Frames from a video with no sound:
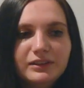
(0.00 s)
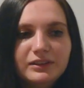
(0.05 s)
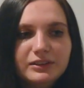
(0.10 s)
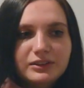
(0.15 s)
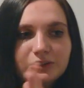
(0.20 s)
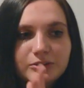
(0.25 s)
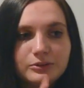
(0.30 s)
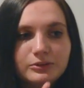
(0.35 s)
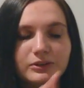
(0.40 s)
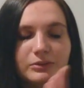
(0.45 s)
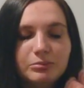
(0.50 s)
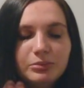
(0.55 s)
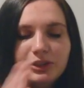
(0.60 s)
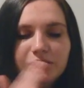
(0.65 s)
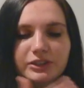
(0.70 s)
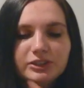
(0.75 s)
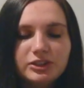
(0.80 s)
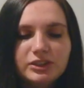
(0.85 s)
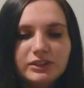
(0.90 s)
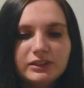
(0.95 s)
school and
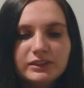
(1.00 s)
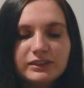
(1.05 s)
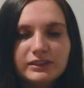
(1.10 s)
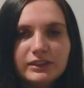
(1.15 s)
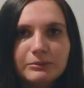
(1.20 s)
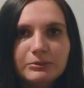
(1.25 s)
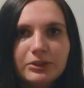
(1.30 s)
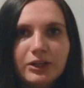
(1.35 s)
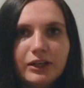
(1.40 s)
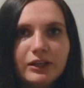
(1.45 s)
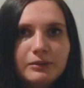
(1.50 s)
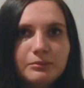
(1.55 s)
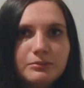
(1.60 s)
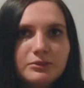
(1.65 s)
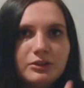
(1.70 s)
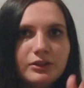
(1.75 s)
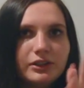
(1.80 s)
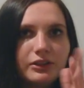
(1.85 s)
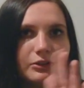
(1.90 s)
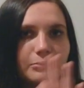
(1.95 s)
PhD at the same time
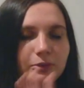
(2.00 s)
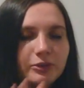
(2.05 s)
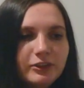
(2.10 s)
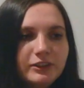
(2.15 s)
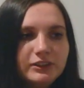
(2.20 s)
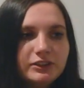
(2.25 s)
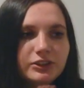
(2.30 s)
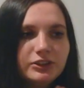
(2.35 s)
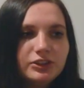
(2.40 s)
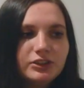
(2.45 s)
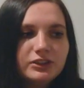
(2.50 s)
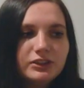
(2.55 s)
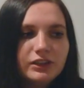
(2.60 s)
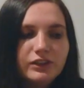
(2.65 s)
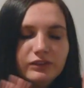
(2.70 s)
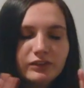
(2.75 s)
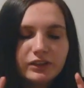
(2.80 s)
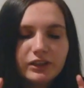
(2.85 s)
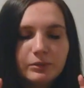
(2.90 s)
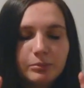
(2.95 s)
so I can do my research and stuff,
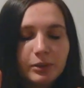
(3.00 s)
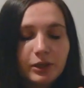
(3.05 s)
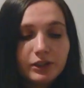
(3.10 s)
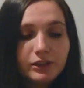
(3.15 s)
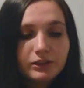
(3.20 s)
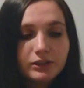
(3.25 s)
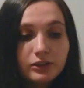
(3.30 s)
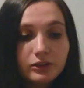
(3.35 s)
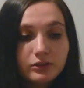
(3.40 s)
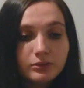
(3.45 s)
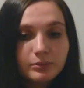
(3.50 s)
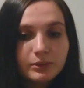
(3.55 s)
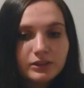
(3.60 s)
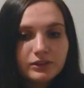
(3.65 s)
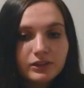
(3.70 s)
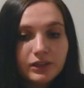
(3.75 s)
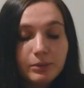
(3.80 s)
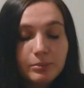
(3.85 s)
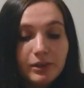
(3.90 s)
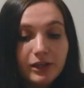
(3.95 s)
and they pay, go to,
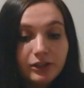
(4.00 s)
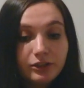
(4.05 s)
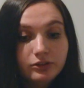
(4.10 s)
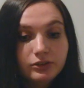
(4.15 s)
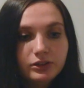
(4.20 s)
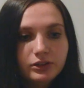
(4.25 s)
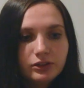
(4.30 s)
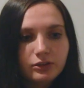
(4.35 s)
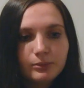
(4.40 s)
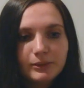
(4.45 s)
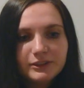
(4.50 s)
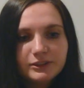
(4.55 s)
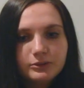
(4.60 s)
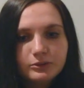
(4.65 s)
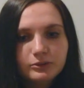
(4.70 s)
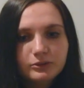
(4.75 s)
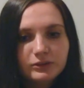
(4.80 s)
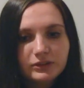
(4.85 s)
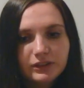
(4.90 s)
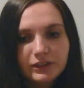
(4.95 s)
they pay you to go to med
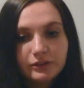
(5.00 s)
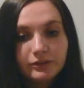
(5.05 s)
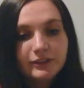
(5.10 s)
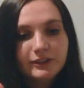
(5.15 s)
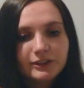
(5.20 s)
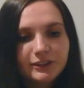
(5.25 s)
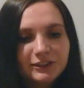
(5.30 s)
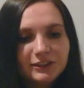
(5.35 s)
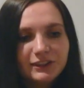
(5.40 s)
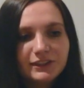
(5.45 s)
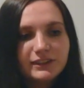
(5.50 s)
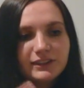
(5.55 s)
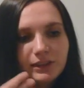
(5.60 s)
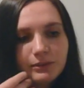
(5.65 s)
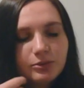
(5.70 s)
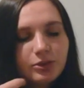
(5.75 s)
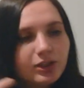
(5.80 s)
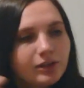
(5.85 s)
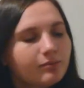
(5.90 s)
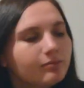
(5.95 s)
school and like research at the
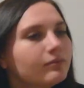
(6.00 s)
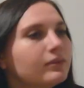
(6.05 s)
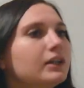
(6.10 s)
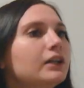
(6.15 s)
same time.